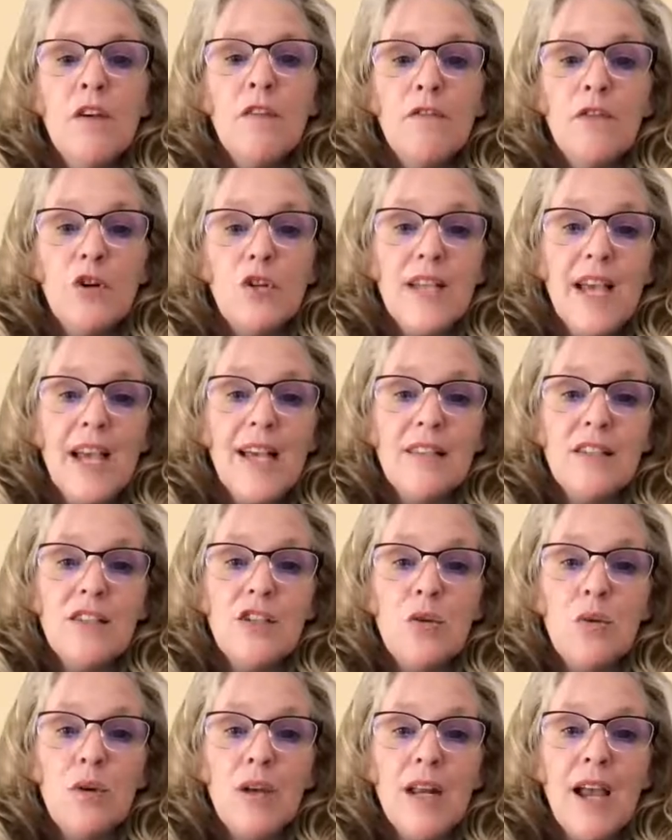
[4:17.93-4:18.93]
For tests,
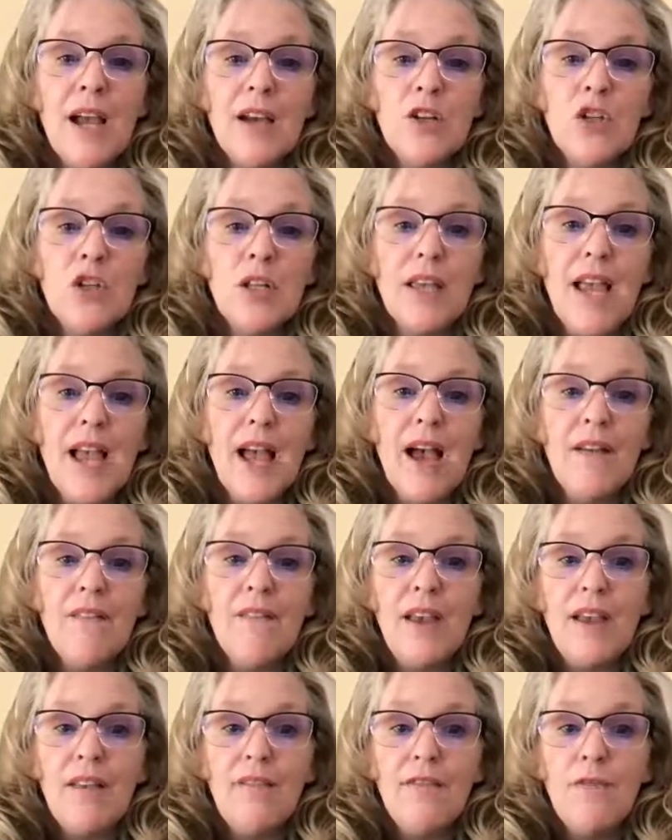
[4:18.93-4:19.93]
you can actually have
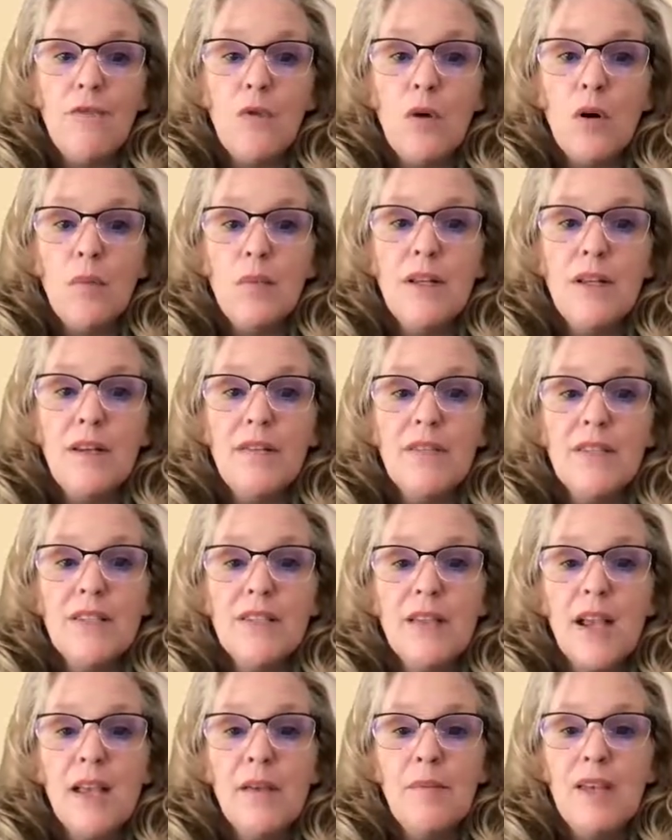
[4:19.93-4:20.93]
a formative
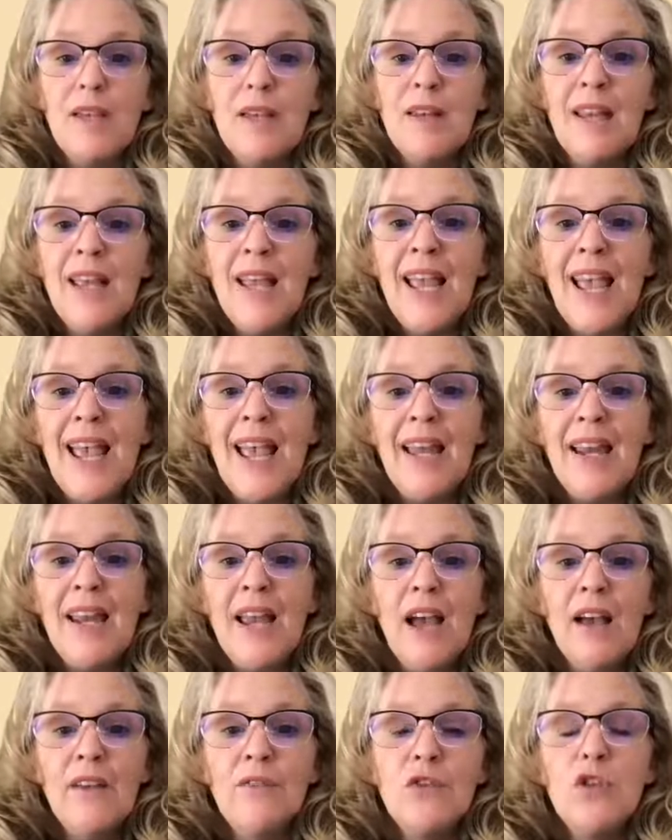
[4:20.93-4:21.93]
assignment and
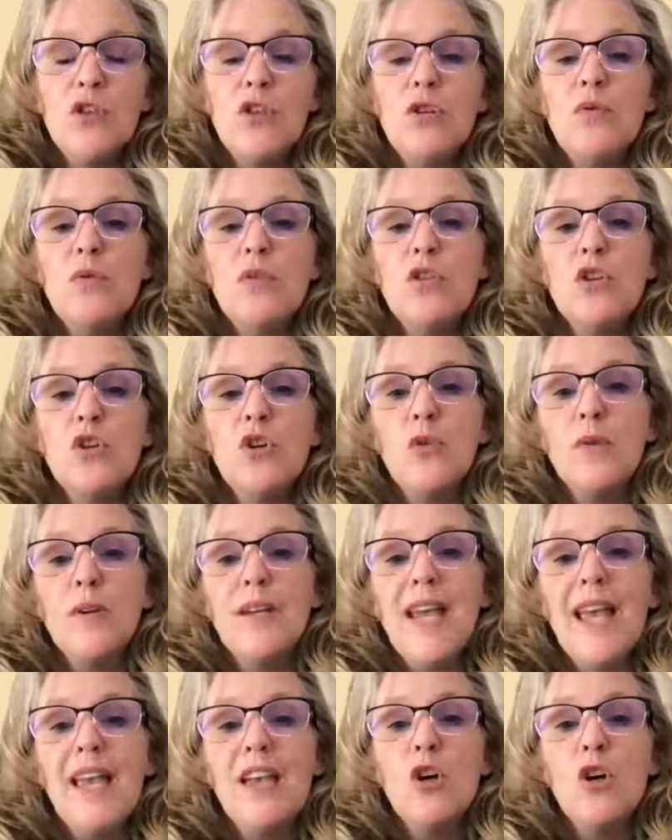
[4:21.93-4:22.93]
have students
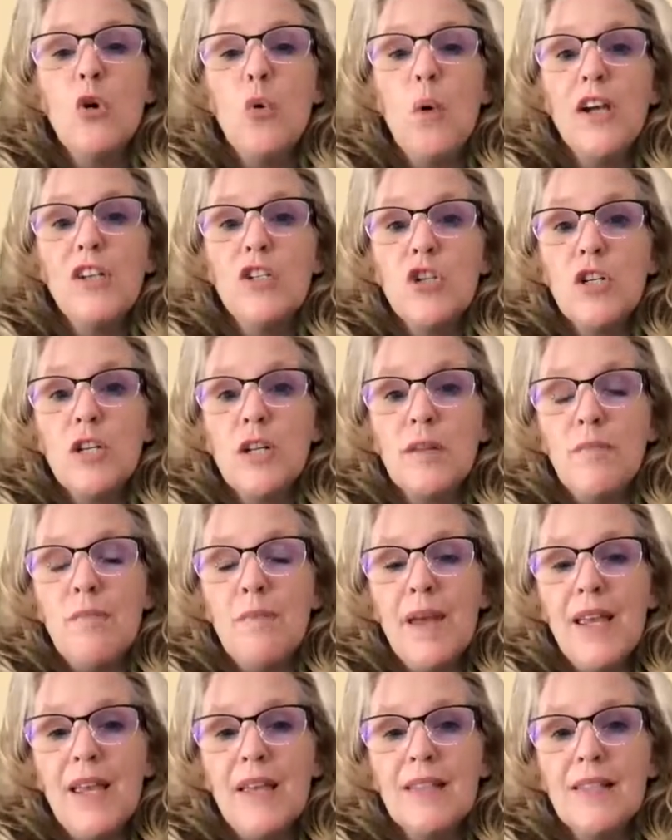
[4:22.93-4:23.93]
create question
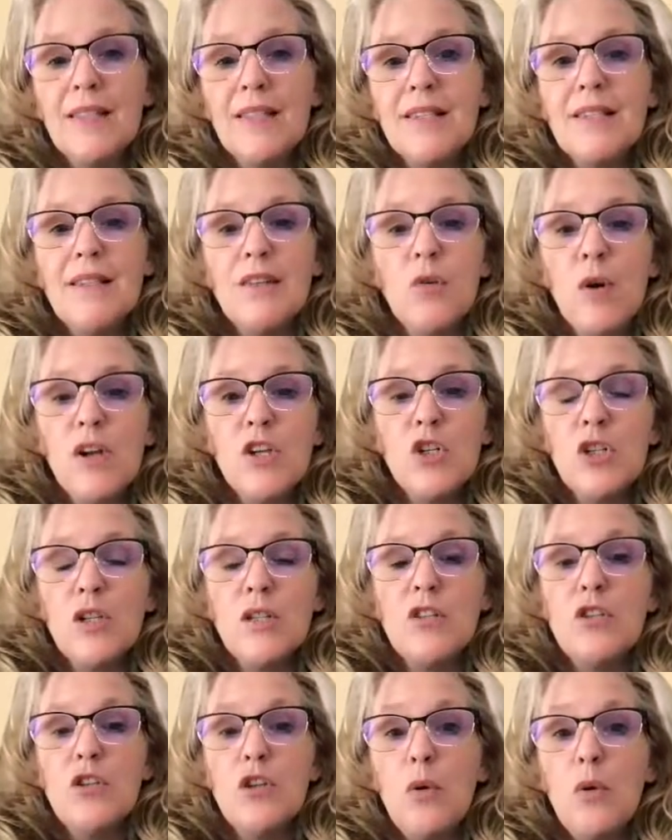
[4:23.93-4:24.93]
banks,
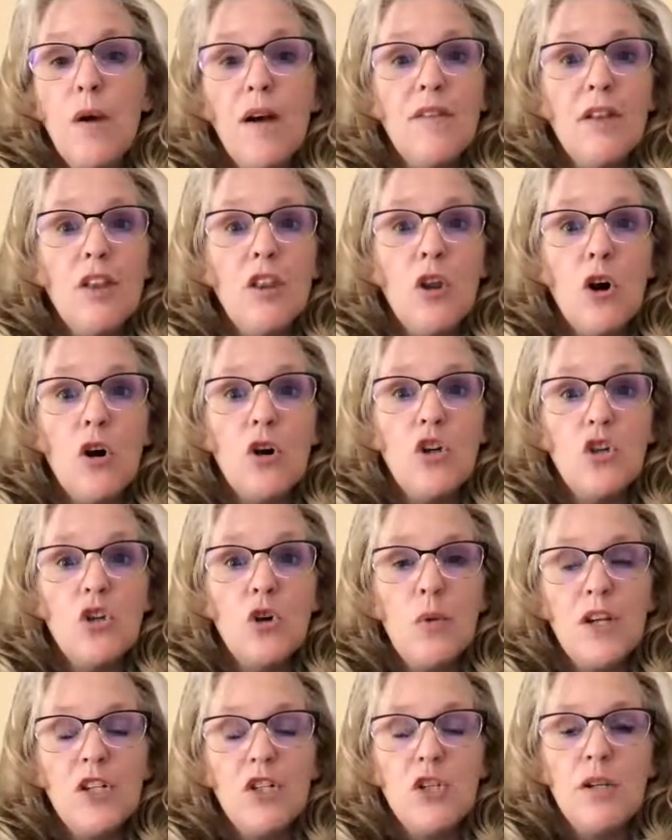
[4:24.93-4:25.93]
questions. So you have a large
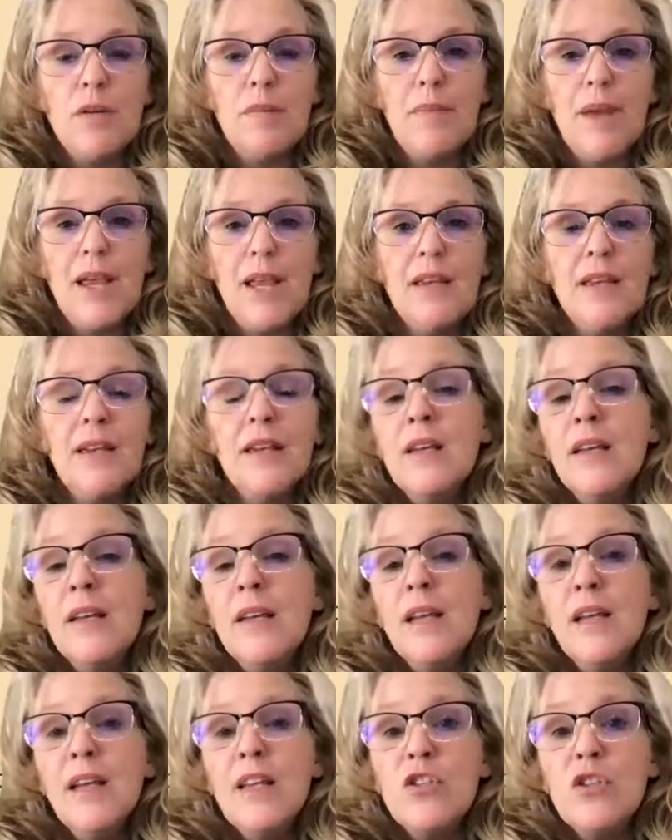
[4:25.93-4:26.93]
question bank
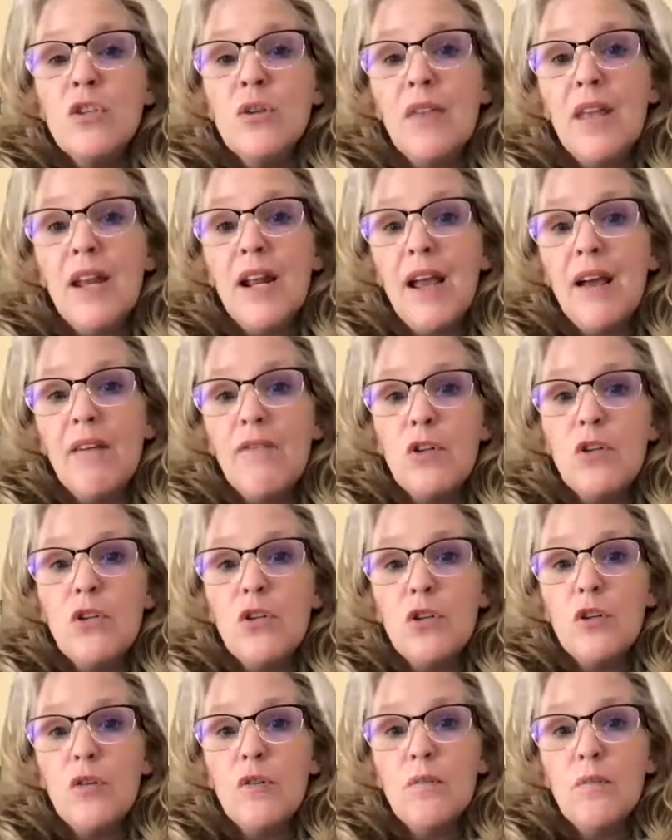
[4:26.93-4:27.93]
so that every
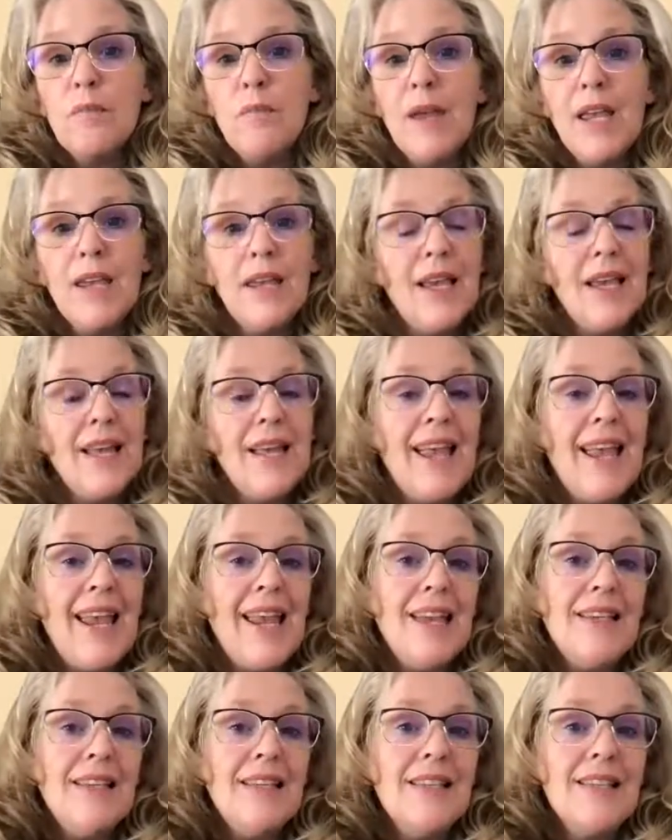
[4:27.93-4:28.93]
student may get
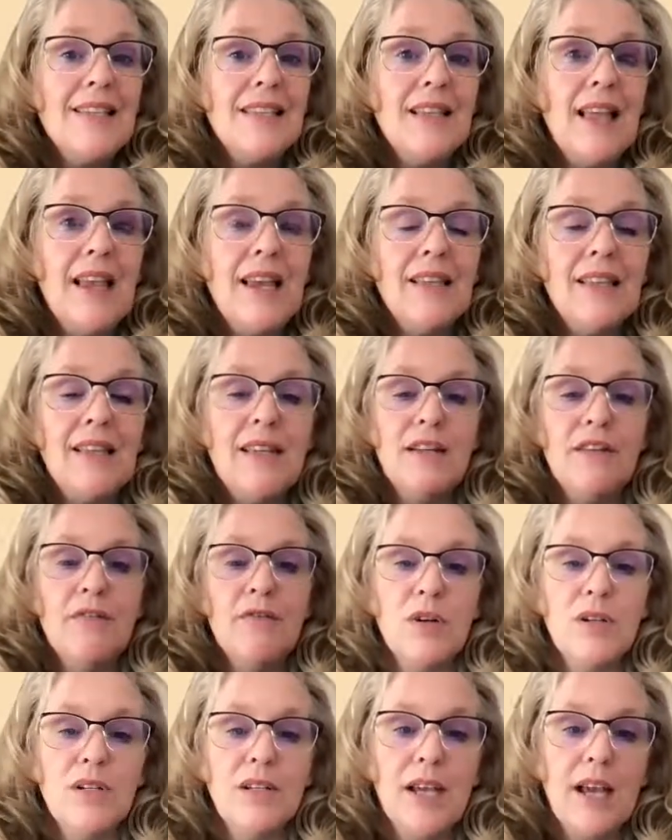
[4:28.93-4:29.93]
a slightly
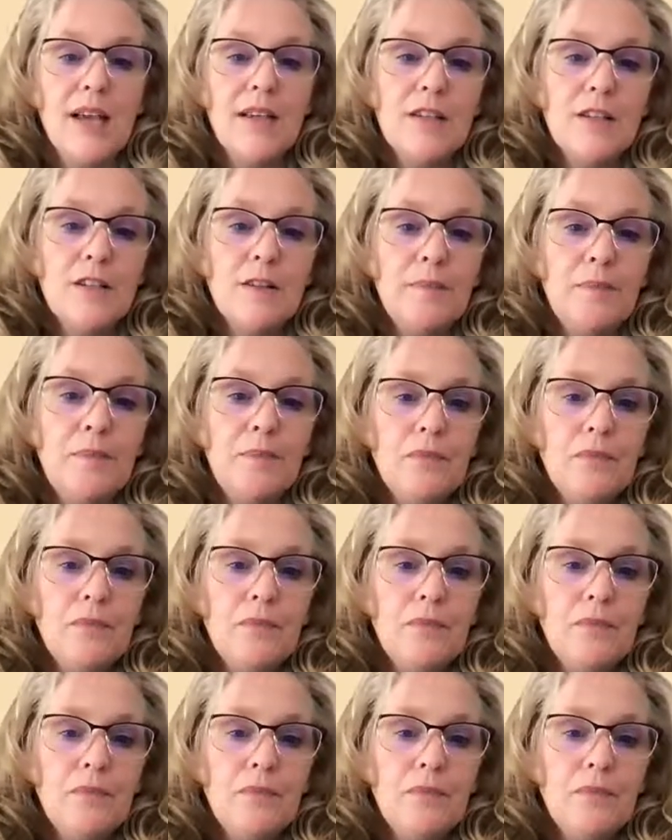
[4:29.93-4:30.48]
different test.